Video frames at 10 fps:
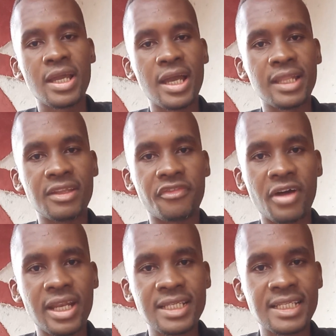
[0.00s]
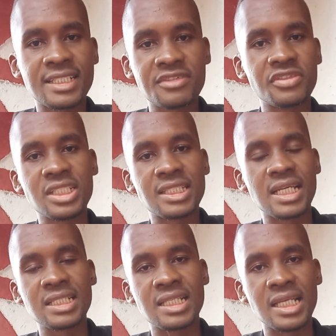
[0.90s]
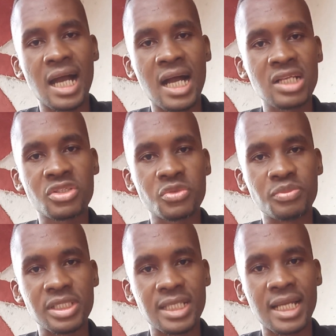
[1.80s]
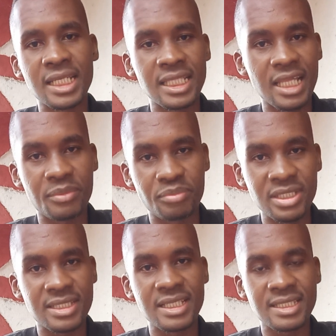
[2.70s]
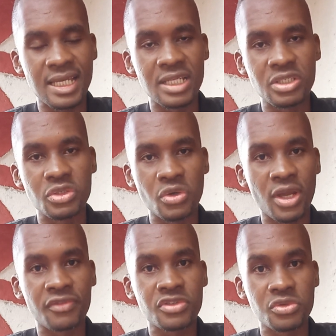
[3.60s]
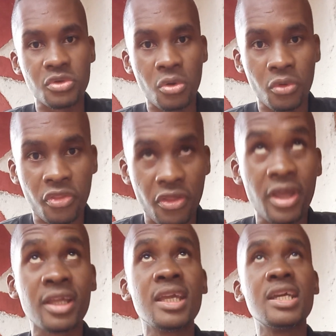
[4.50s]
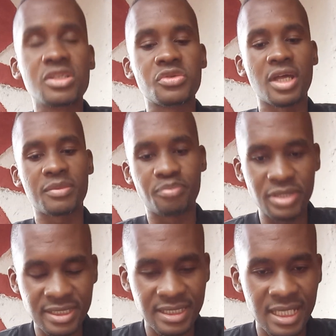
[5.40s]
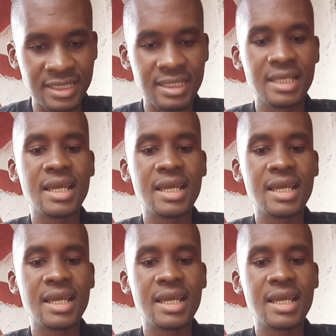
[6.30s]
and the various activities that they are to be done in that business, and you have to go there to that business.